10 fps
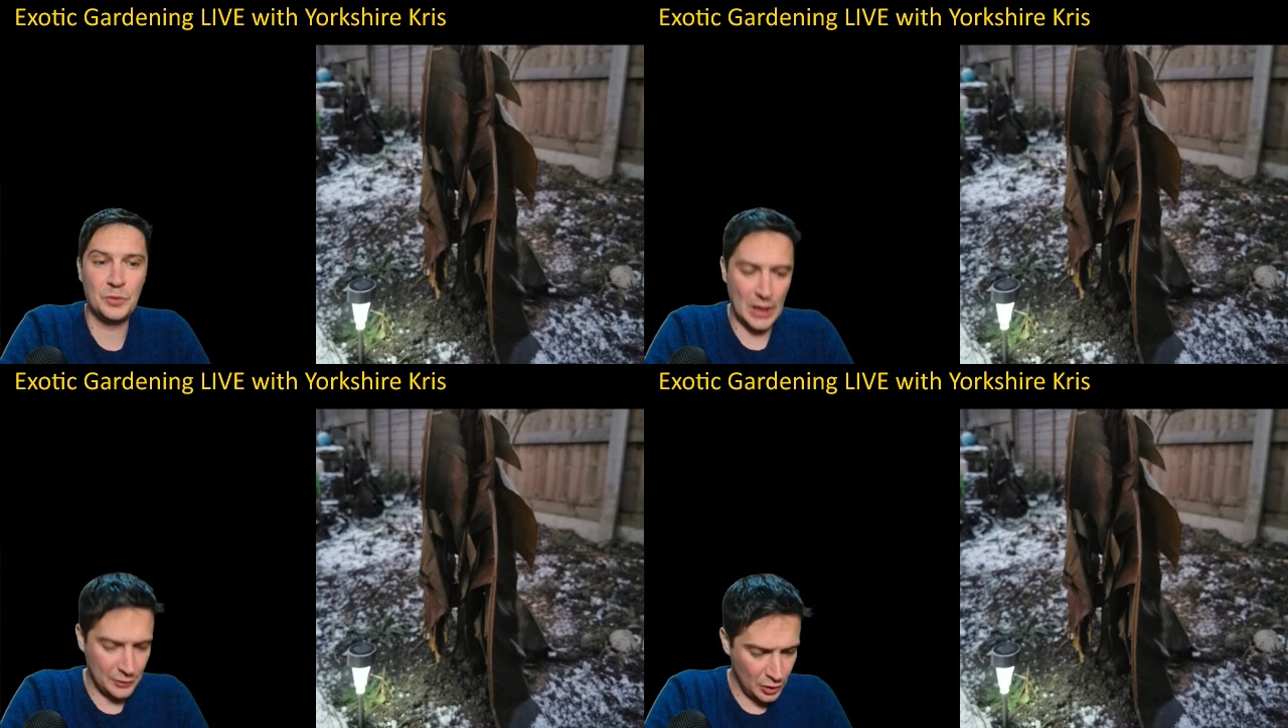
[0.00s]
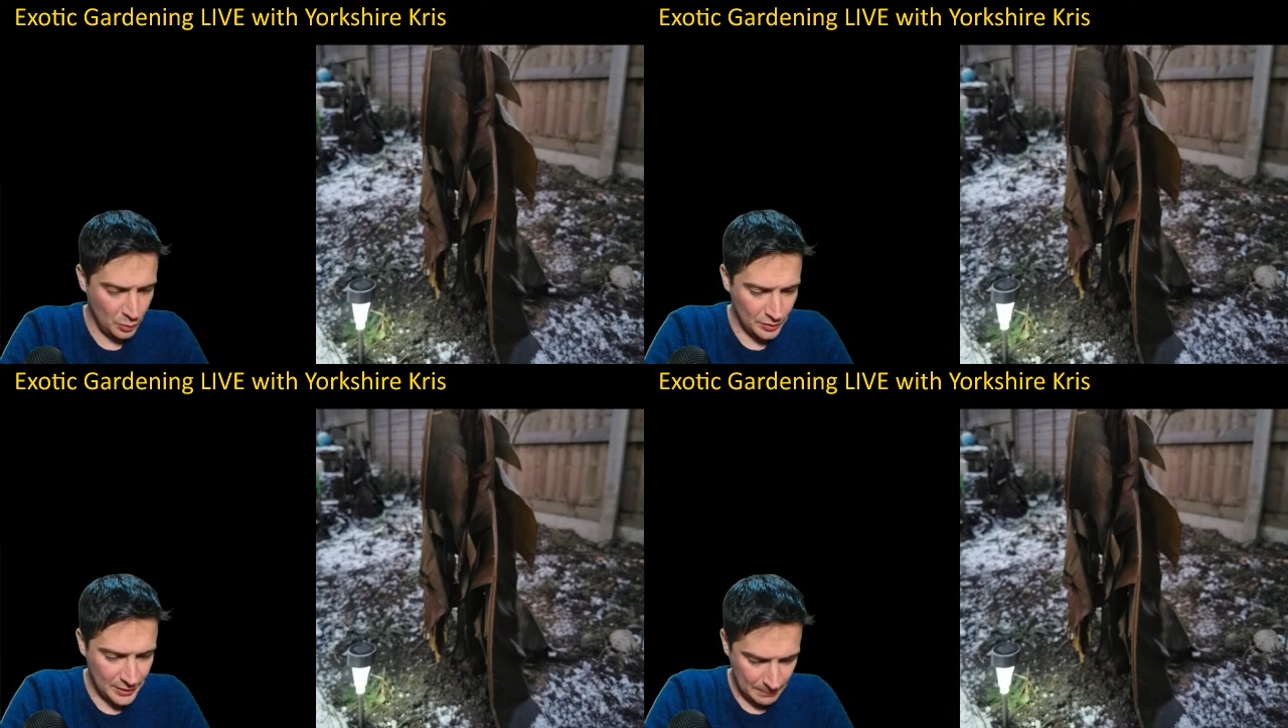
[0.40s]
I don't know
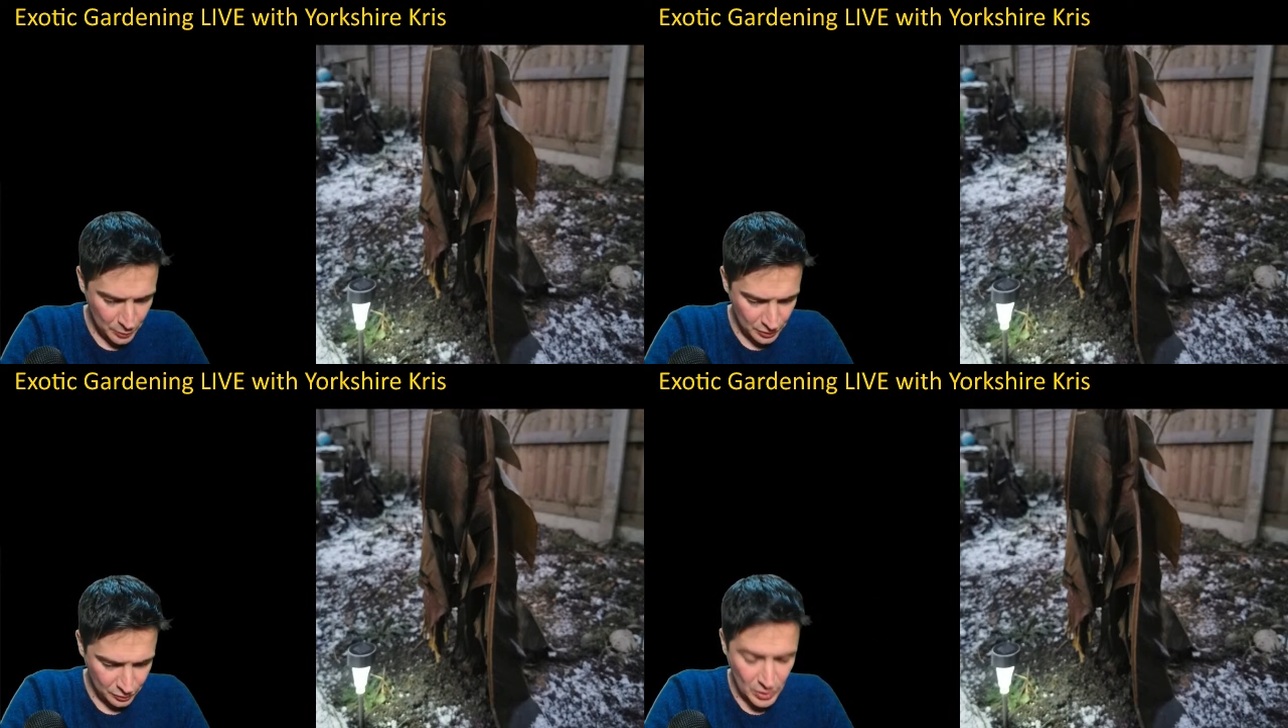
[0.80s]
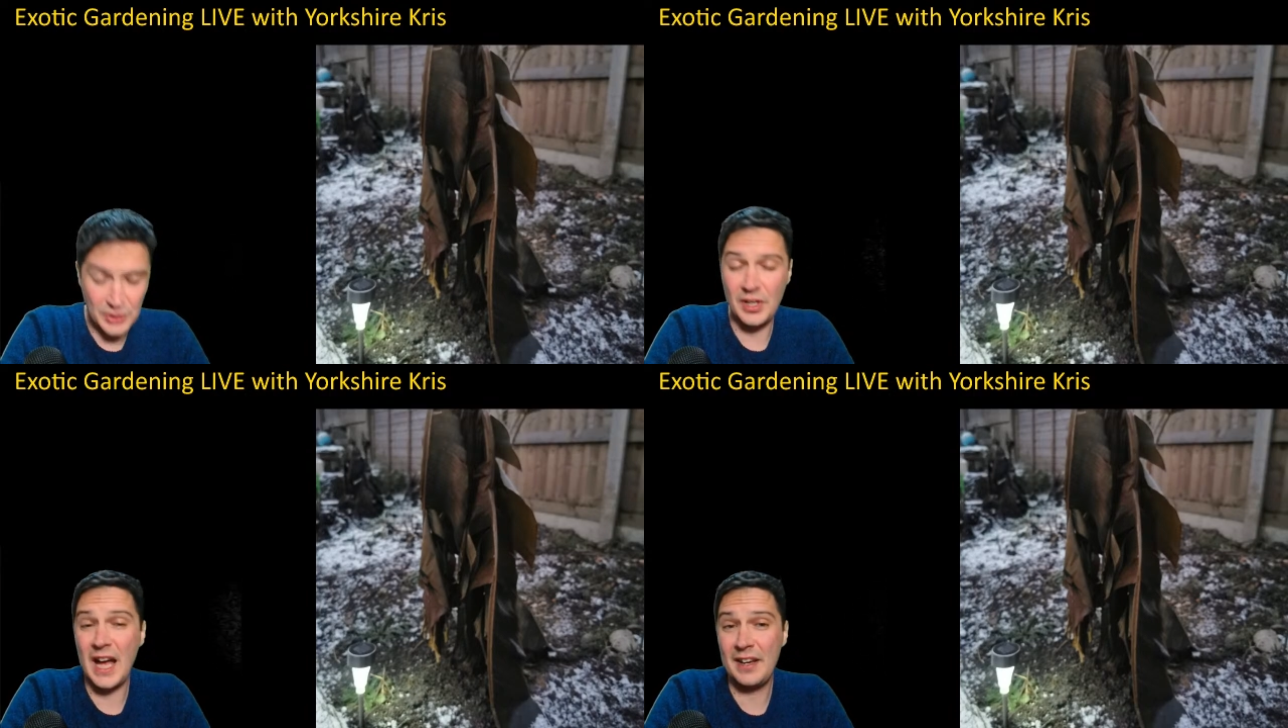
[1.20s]
what temperatures
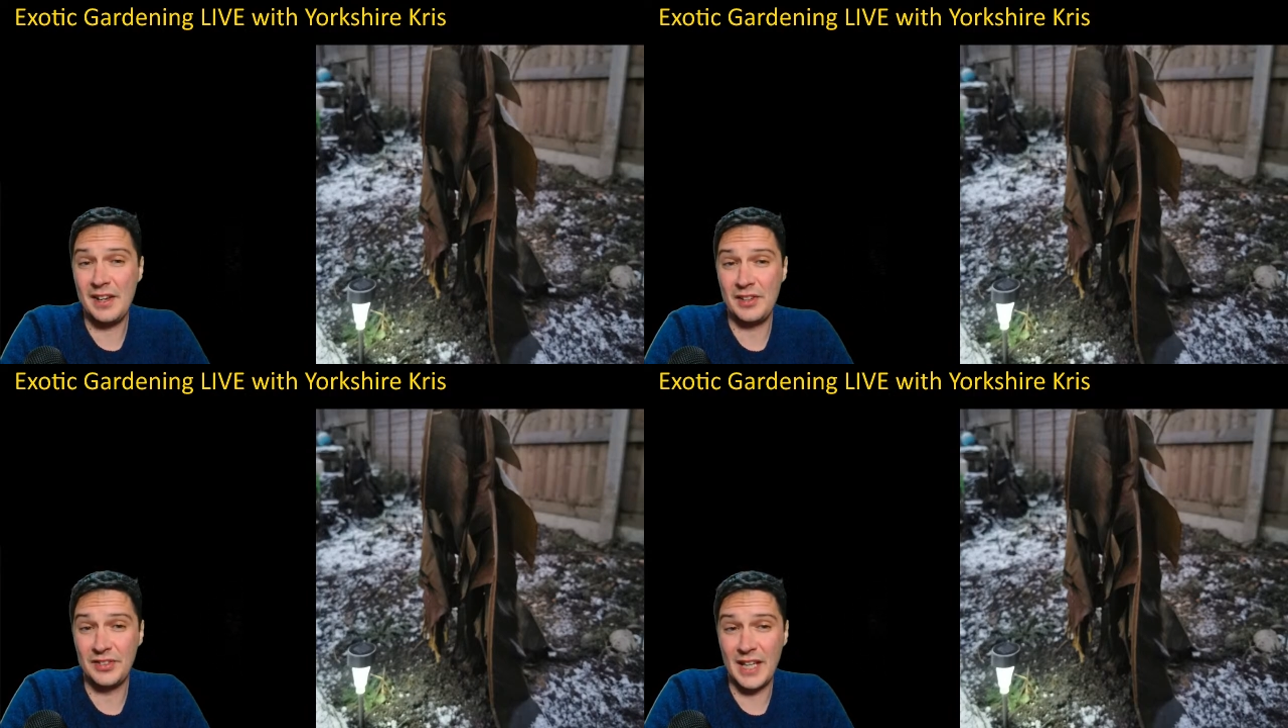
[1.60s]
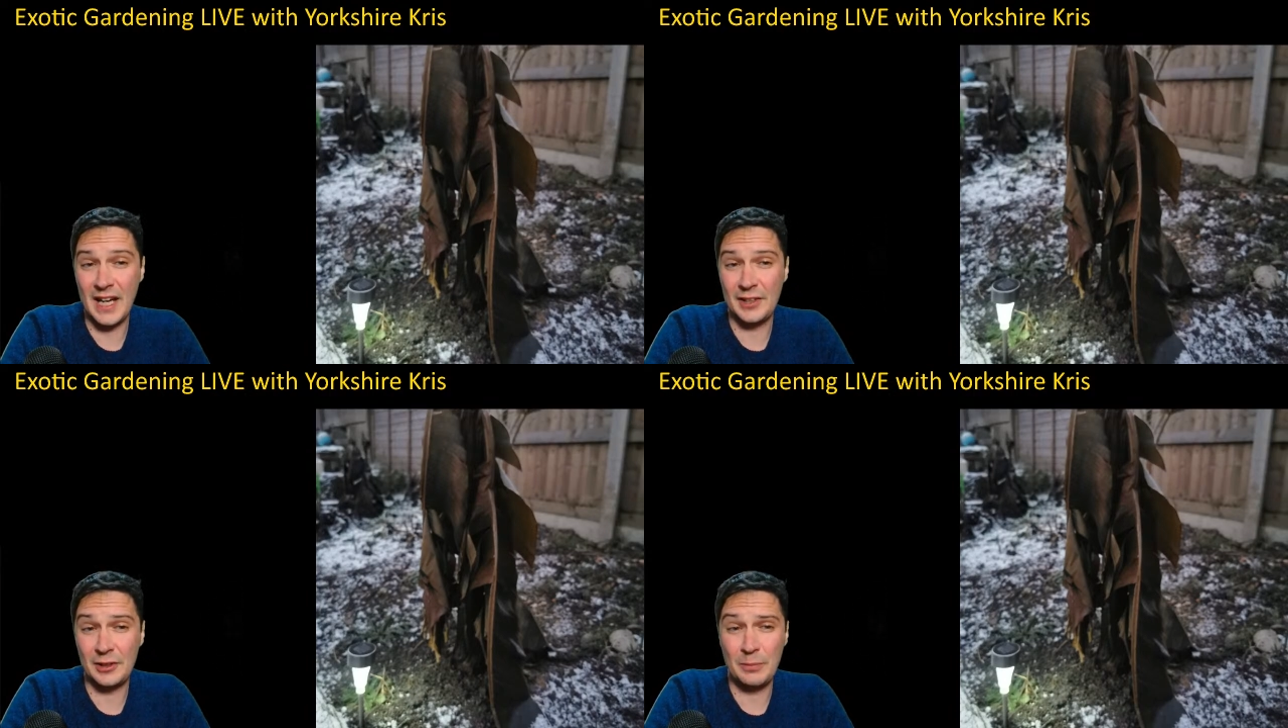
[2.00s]
Richard had in his garden,